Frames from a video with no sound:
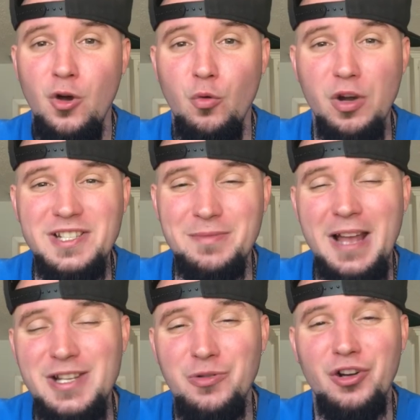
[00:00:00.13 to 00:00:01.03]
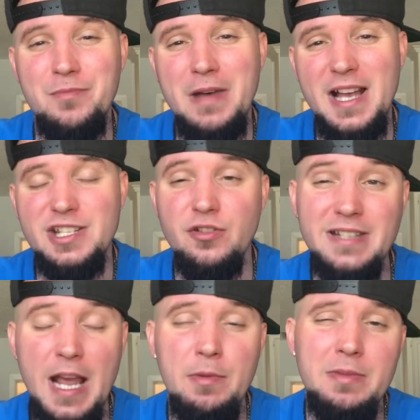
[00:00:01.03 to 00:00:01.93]
What's up, guys? Welcome back. So
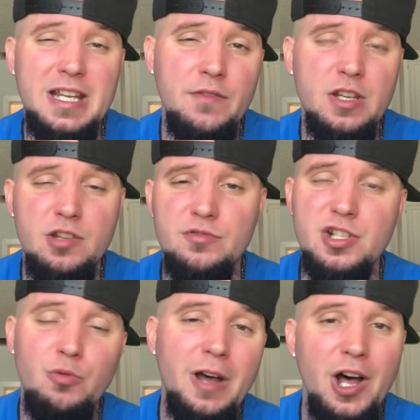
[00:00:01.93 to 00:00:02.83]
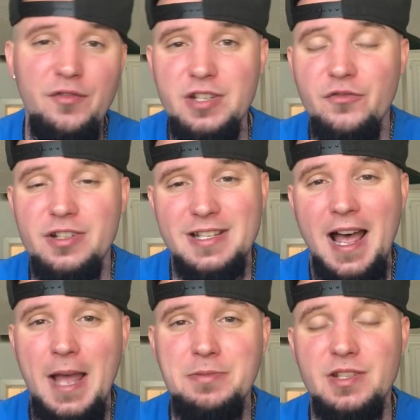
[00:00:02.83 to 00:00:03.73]
today I'm going to be giving you 12 different
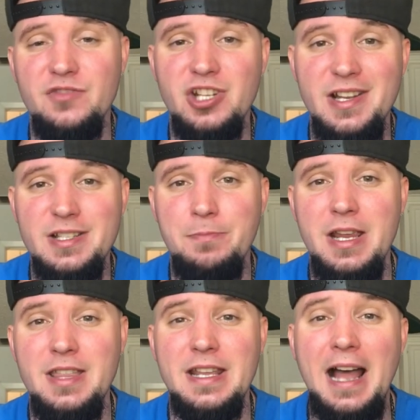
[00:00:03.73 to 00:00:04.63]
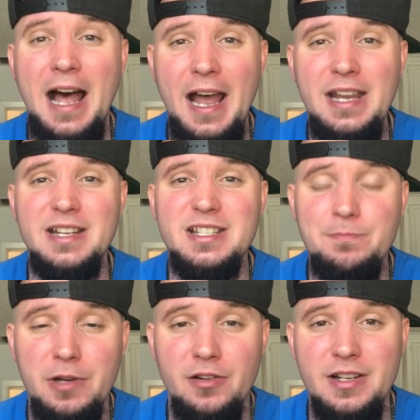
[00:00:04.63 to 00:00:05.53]
types of chest pain that I
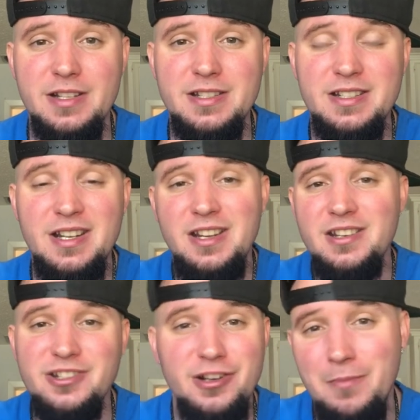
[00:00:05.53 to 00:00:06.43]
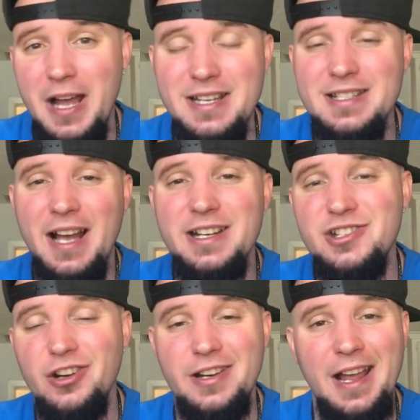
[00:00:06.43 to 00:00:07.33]
experienced during my anxiety
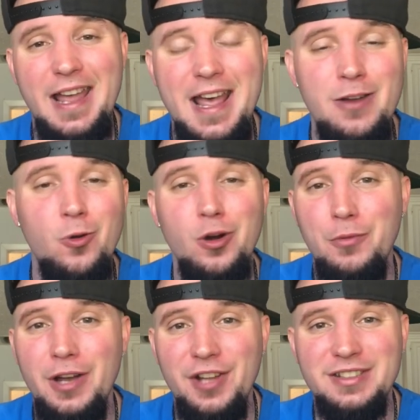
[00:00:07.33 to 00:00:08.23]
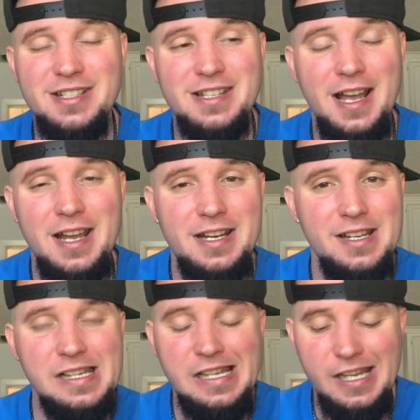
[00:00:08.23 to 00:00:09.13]
journey. I had horrible health
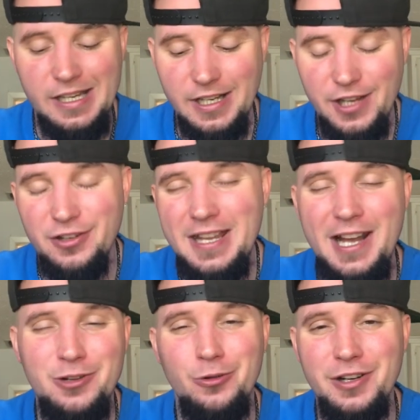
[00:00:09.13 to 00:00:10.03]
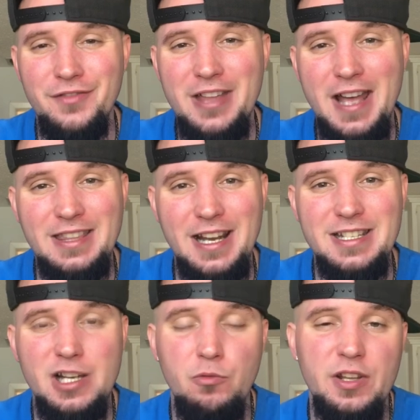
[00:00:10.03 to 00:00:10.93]
anxiety, and another category of that I
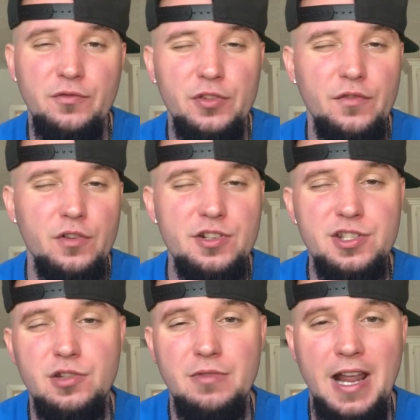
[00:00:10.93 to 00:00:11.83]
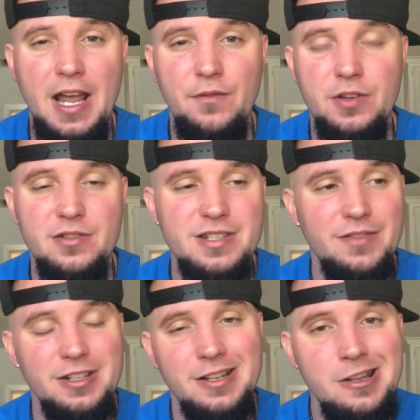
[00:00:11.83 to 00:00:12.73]
dealt with for the first 2.5 years
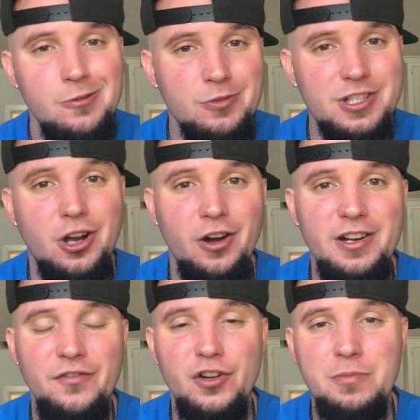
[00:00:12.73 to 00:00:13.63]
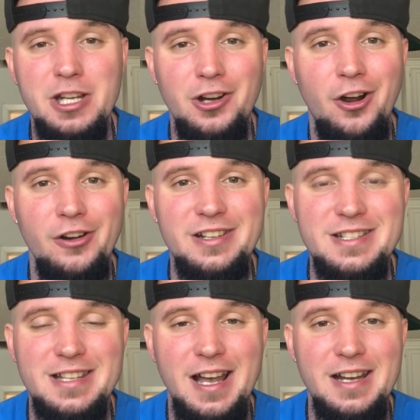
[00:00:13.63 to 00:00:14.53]
of it was cardiophobia and heart
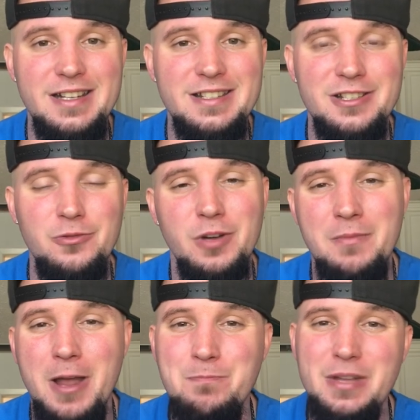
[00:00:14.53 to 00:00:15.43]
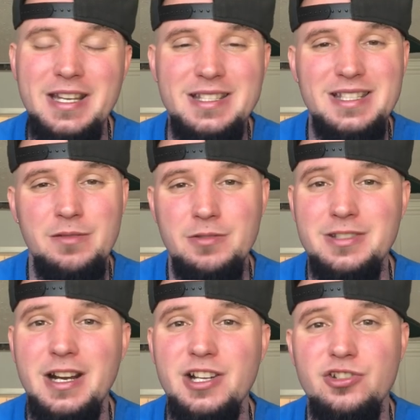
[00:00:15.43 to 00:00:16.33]
anxiety. So one of my biggest symptoms
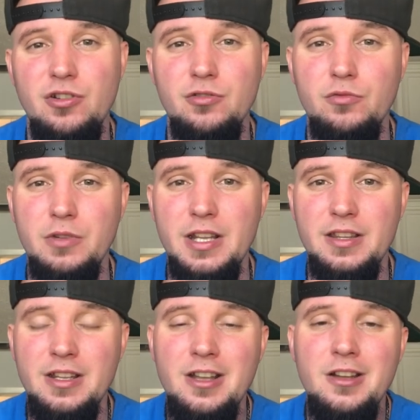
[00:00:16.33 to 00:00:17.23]
that I struggled with